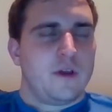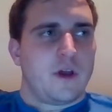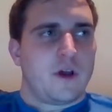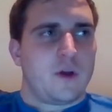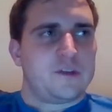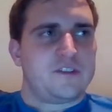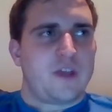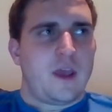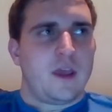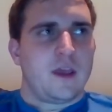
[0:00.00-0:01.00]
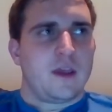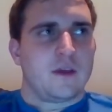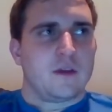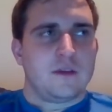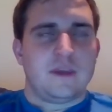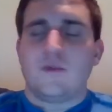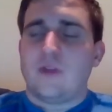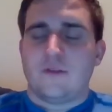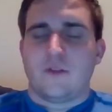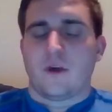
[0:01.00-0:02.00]

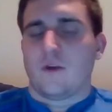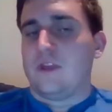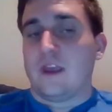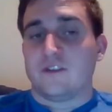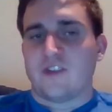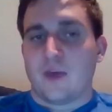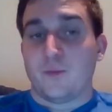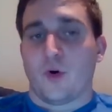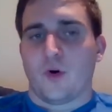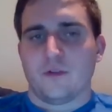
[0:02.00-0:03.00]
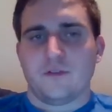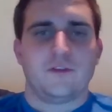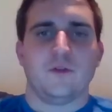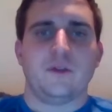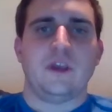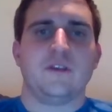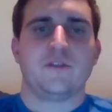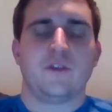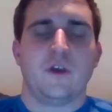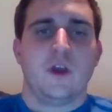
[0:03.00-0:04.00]
giving the example to
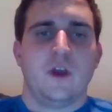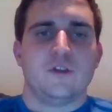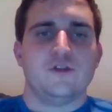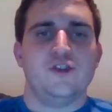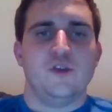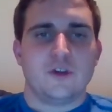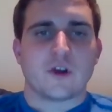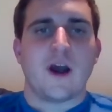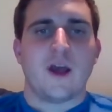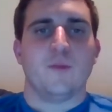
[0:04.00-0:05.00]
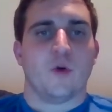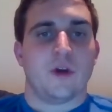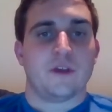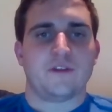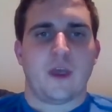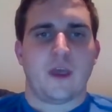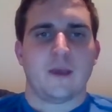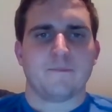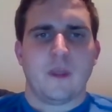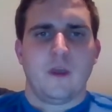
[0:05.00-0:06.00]
these junior high boys,
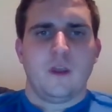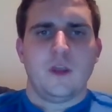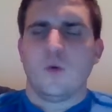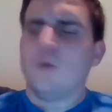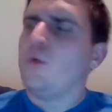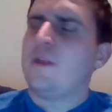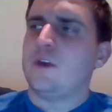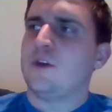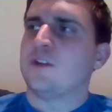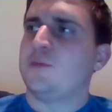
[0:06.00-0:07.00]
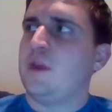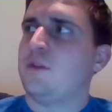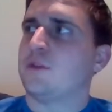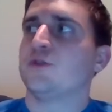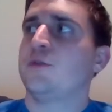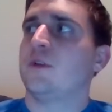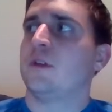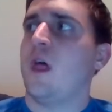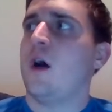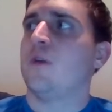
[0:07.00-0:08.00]
saying, one way that you can speak the truth in
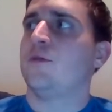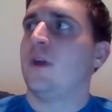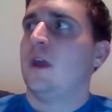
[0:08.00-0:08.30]
love